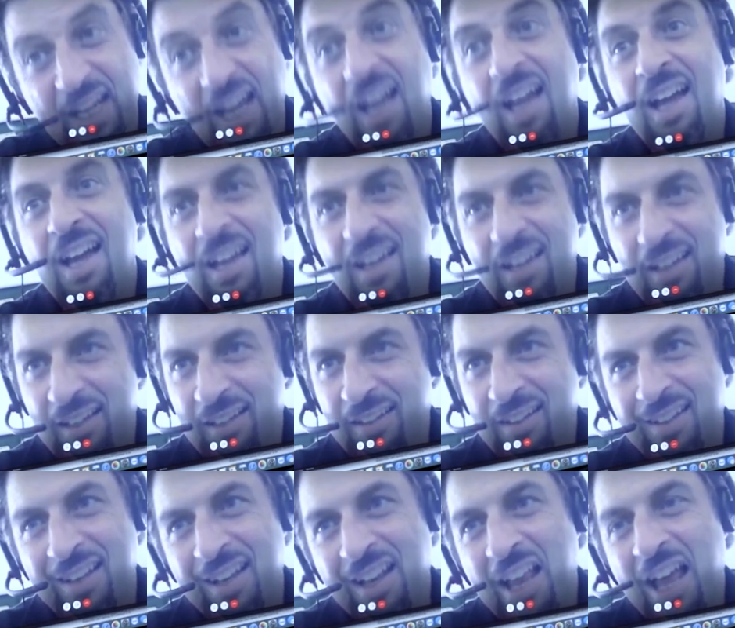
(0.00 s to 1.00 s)
Uh,
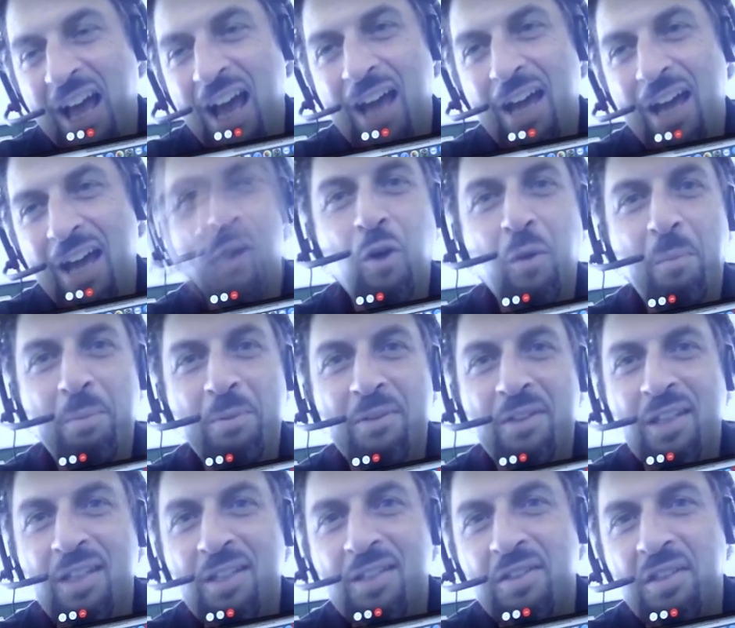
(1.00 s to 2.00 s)
I hope
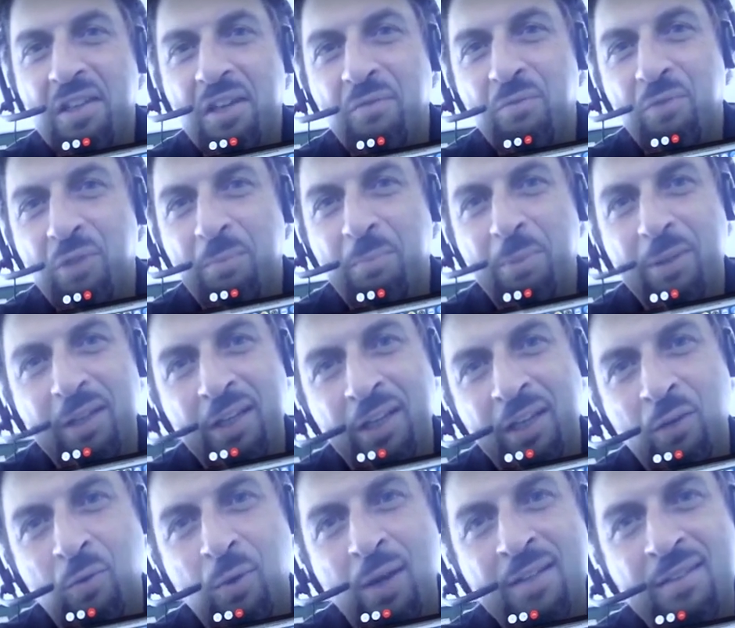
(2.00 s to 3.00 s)
this uh, will
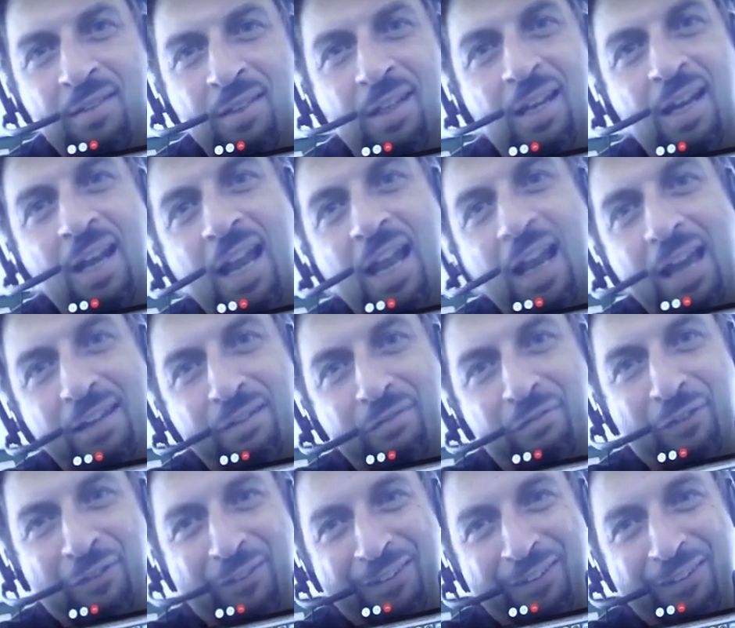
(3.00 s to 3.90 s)
be once in a life.